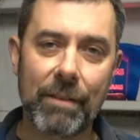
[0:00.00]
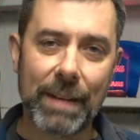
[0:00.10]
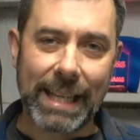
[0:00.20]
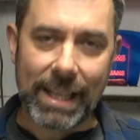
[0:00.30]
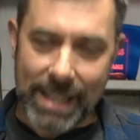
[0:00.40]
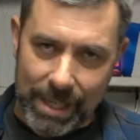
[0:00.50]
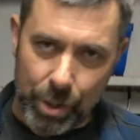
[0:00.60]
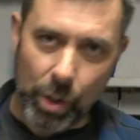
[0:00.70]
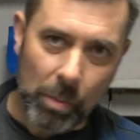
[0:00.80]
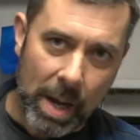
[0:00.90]
If I get that
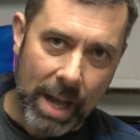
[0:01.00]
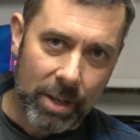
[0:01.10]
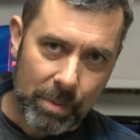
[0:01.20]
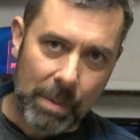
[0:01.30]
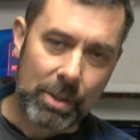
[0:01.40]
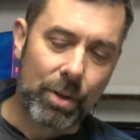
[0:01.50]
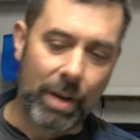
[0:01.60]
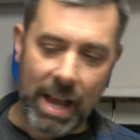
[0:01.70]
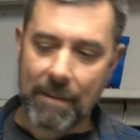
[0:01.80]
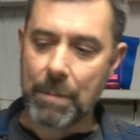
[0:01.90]
2 miles, maybe
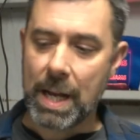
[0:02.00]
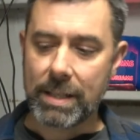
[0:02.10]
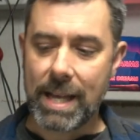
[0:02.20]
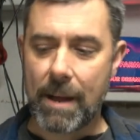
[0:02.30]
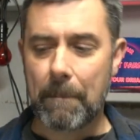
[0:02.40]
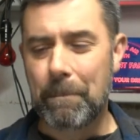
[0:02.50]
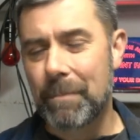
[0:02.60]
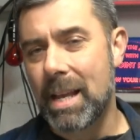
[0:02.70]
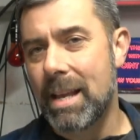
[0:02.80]
2.5 miles out,